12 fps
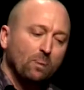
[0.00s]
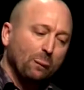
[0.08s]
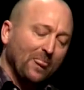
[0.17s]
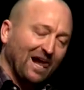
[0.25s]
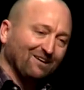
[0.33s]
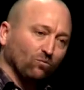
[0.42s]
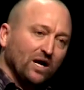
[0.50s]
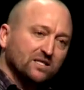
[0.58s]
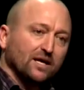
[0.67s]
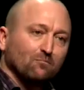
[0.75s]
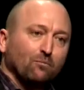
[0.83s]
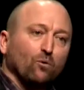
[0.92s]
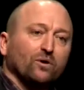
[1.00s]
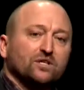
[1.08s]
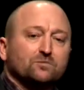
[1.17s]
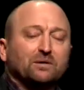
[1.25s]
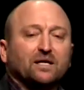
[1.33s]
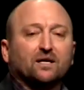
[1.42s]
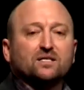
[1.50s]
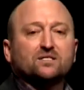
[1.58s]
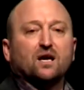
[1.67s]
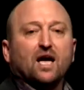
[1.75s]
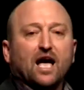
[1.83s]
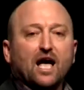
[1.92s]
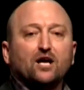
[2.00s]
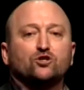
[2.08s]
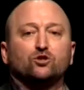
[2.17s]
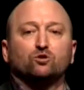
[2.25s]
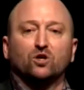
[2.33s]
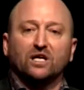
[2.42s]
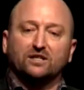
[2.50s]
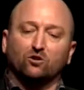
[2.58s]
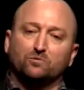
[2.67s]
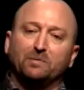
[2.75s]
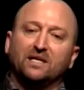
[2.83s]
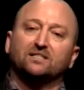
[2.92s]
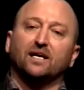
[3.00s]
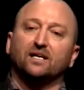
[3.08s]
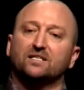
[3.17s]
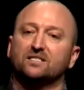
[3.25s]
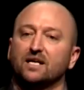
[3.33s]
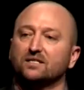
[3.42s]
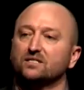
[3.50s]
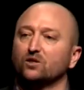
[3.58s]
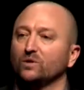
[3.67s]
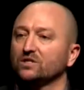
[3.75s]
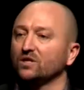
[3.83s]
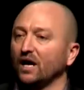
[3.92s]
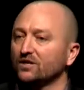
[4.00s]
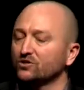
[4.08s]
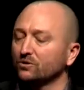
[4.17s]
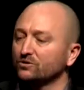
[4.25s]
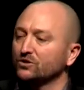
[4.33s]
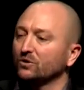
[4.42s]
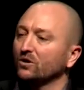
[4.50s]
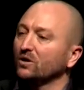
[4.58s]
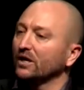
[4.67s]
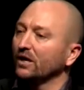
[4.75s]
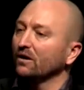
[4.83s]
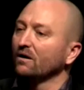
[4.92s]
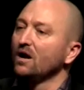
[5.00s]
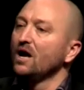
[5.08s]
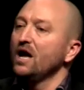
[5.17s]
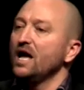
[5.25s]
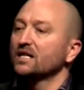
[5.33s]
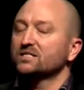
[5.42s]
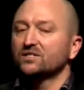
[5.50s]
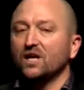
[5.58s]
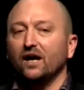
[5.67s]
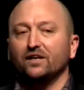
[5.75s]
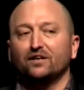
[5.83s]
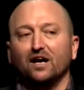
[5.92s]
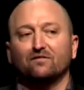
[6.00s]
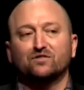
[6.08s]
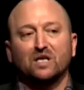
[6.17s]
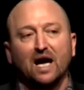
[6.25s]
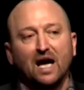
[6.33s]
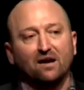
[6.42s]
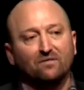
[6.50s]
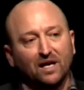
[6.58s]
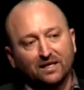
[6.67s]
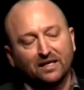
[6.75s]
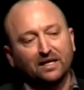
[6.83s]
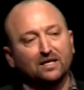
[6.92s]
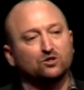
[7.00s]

And why is that important is because as you look at those big data sets that I showed you earlier, it's not enough to have 8 gigs or